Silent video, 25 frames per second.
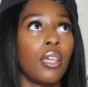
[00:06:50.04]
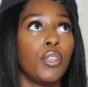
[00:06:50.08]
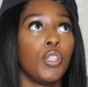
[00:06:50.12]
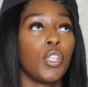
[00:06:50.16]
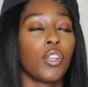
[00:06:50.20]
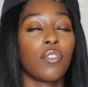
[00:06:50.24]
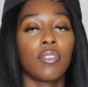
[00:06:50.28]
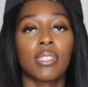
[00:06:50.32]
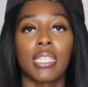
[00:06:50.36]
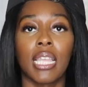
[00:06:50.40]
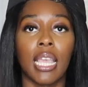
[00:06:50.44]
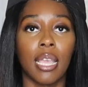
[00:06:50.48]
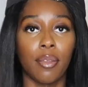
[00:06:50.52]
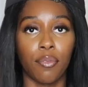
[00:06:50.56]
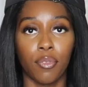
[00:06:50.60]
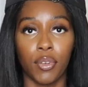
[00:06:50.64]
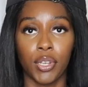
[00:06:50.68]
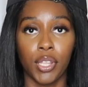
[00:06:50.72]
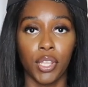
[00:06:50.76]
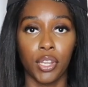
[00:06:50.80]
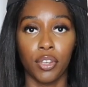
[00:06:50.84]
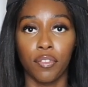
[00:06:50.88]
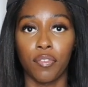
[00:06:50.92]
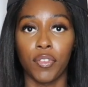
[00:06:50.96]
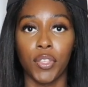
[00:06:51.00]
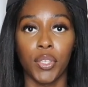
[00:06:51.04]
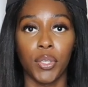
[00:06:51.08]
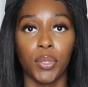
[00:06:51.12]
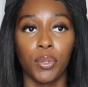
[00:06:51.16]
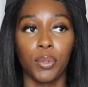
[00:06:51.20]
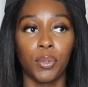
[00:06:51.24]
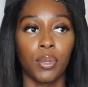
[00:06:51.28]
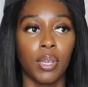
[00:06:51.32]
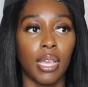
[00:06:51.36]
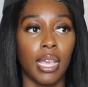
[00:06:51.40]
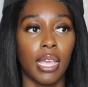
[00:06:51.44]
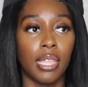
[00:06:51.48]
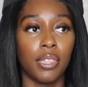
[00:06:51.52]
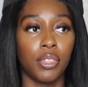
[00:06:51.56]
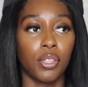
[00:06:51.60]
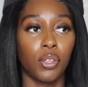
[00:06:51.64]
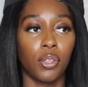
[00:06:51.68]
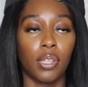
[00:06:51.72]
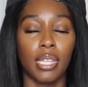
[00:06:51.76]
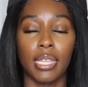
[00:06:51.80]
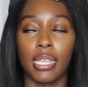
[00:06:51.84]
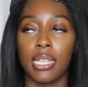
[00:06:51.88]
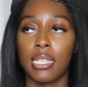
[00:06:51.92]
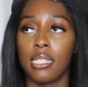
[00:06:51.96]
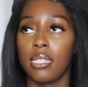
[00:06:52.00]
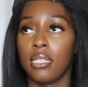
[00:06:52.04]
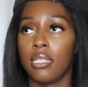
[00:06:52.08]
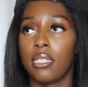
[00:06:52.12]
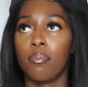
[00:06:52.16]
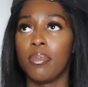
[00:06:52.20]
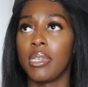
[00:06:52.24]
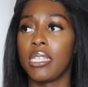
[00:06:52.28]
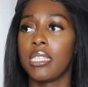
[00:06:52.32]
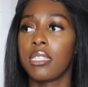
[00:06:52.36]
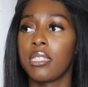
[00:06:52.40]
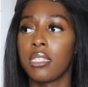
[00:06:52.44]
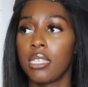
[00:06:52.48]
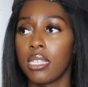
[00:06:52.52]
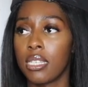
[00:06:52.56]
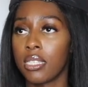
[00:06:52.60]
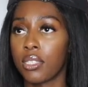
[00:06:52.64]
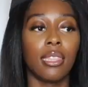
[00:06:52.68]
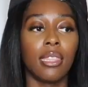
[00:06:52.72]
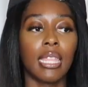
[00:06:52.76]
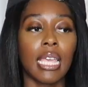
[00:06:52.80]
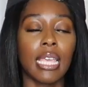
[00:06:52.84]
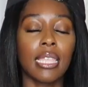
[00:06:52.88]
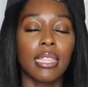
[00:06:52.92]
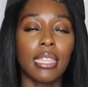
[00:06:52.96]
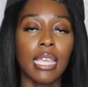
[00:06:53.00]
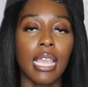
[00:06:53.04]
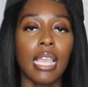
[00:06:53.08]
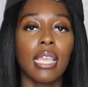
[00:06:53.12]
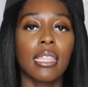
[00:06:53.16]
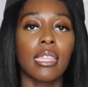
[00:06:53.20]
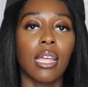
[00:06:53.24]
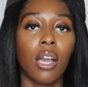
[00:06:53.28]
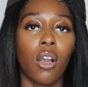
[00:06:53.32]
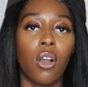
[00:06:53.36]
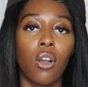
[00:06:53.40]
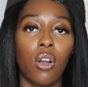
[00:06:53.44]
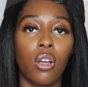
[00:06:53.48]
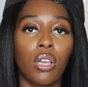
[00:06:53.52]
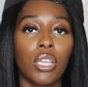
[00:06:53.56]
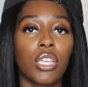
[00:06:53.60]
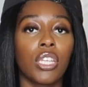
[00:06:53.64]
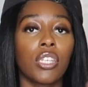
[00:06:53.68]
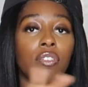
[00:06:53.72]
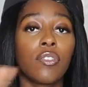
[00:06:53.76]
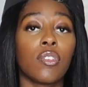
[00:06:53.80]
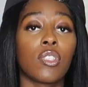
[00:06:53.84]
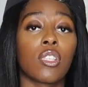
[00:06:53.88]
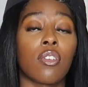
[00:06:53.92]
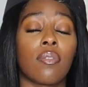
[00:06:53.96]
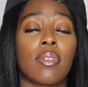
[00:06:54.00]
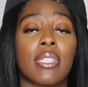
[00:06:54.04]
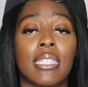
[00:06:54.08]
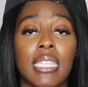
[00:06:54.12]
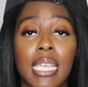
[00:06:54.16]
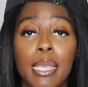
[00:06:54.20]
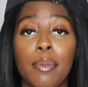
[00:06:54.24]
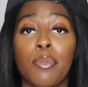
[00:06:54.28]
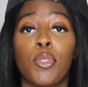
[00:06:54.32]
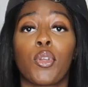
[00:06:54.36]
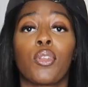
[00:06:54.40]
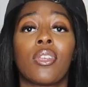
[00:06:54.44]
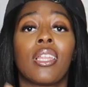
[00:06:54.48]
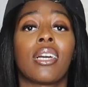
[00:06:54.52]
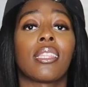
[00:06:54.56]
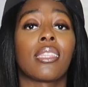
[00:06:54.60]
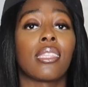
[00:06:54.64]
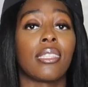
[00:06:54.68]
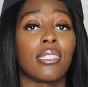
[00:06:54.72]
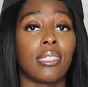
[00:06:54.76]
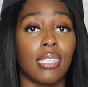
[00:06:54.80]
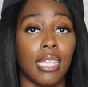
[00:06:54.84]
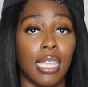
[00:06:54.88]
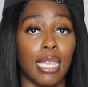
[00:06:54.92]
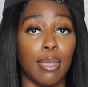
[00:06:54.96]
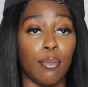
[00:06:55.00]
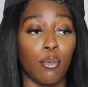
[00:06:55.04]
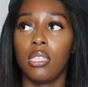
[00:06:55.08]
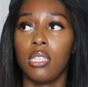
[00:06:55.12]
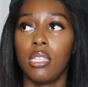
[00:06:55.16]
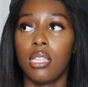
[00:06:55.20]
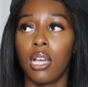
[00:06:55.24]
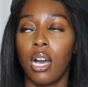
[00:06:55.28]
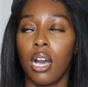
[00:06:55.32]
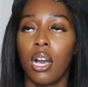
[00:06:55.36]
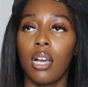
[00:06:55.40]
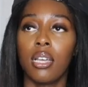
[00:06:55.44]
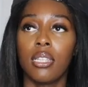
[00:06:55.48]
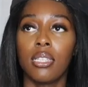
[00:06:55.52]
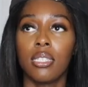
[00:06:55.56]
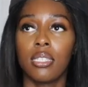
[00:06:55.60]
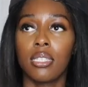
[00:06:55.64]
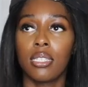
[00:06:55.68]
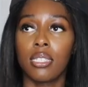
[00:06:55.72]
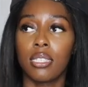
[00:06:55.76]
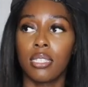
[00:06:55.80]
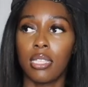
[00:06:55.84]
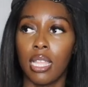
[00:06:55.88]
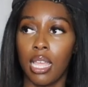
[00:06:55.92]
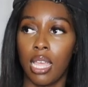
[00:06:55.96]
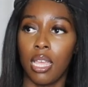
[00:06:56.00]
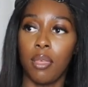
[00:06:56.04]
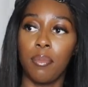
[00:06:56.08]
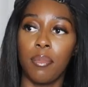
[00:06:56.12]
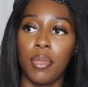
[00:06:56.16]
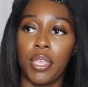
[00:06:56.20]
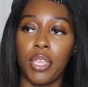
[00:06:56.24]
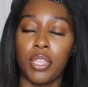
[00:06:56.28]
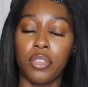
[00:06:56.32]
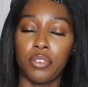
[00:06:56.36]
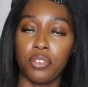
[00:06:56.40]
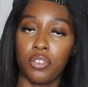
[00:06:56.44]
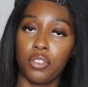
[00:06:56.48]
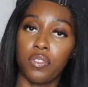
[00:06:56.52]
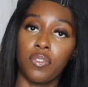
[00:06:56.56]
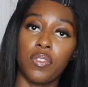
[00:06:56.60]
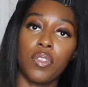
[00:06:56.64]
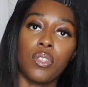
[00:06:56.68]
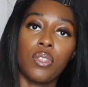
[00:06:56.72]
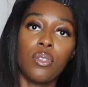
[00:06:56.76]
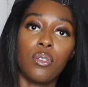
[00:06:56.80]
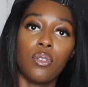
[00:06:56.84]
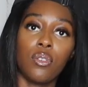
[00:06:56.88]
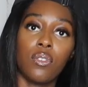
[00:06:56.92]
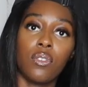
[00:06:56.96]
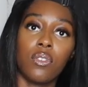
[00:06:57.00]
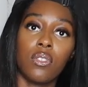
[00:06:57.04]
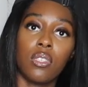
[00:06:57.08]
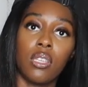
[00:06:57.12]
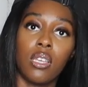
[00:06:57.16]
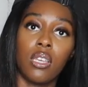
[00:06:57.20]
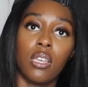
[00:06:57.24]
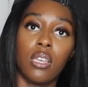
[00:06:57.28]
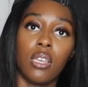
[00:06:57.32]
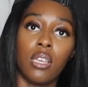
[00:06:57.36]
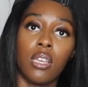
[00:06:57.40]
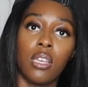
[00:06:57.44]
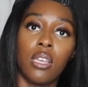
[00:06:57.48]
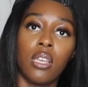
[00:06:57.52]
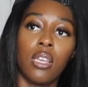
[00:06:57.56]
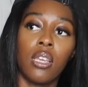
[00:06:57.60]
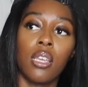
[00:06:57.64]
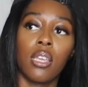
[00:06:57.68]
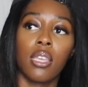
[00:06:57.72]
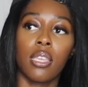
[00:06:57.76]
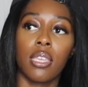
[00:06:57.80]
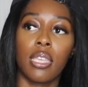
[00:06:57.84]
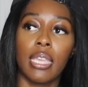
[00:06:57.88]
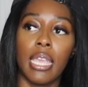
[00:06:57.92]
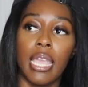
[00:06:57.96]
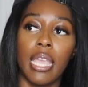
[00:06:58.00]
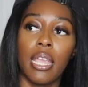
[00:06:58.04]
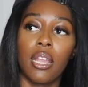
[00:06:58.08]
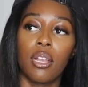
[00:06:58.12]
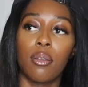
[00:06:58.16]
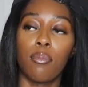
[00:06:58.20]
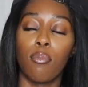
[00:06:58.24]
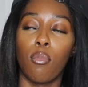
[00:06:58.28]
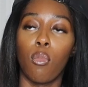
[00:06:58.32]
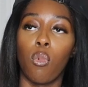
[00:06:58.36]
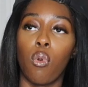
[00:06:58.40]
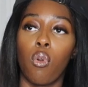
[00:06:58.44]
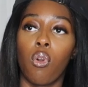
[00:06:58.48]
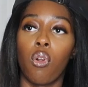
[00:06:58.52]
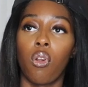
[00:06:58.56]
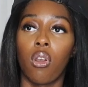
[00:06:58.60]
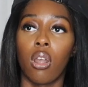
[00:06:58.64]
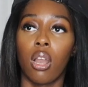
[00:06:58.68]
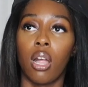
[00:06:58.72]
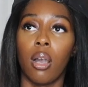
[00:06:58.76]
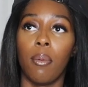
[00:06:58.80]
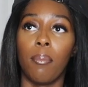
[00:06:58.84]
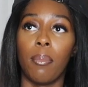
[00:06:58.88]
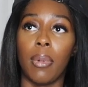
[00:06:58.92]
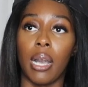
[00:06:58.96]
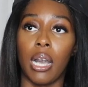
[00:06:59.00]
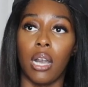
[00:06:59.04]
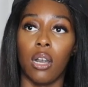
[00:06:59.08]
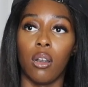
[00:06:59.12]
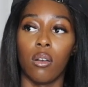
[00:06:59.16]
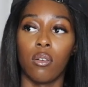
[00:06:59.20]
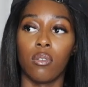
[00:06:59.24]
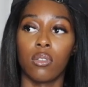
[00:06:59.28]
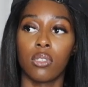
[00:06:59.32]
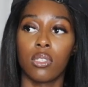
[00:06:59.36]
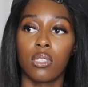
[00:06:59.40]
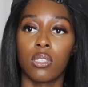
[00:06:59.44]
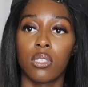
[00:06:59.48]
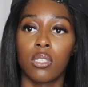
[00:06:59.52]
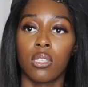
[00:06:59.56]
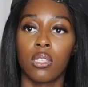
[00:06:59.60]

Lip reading: nervous I am for an interview and they're like in business, they think that all interviews are the same. They're not the same. Non-STEM interviews care more about